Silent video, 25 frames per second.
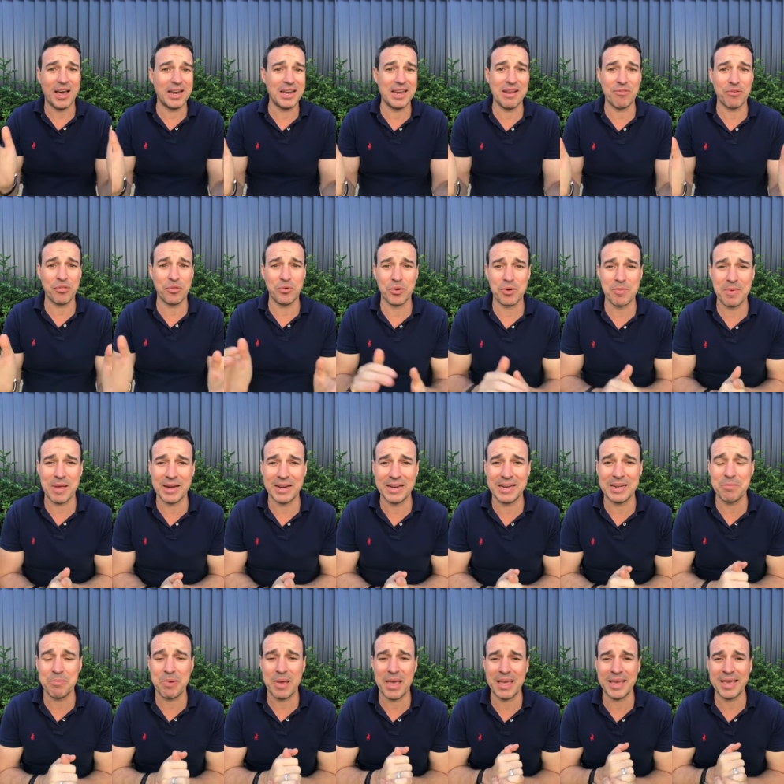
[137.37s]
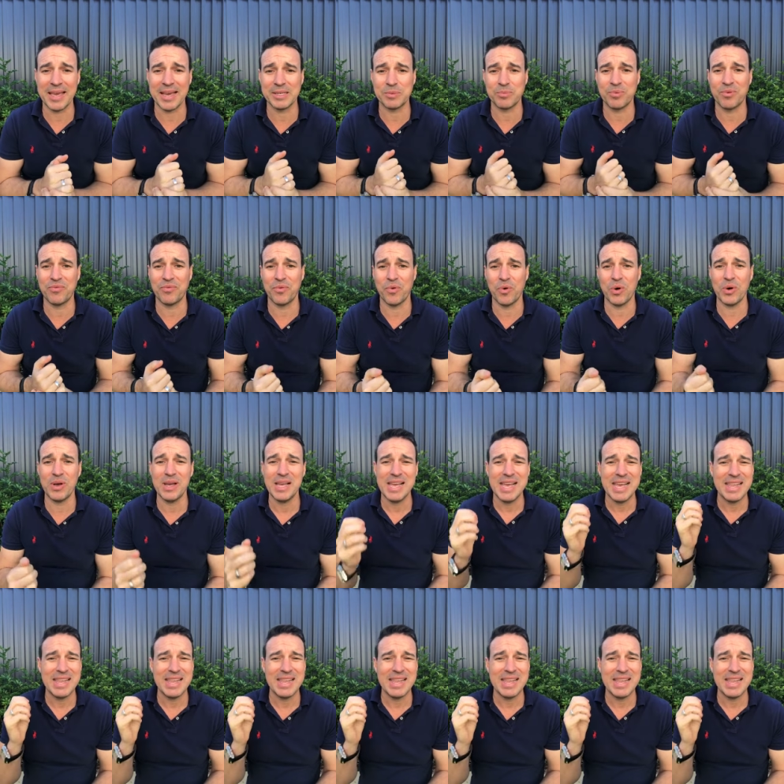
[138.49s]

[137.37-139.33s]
I'd never thought about eating pancakes before.